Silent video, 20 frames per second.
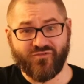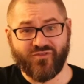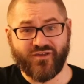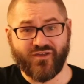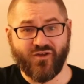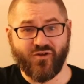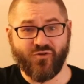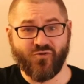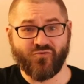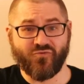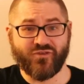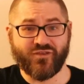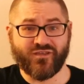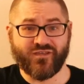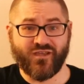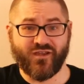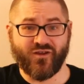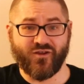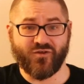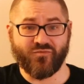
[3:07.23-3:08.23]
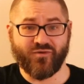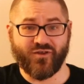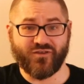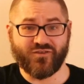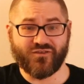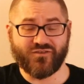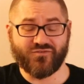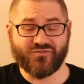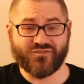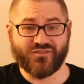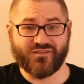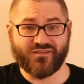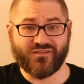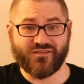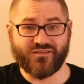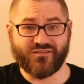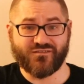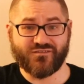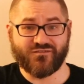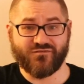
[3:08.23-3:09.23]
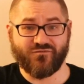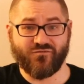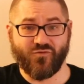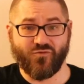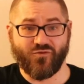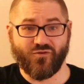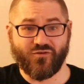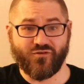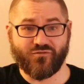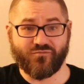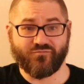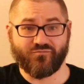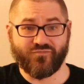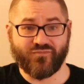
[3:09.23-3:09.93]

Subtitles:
They only cared about using these for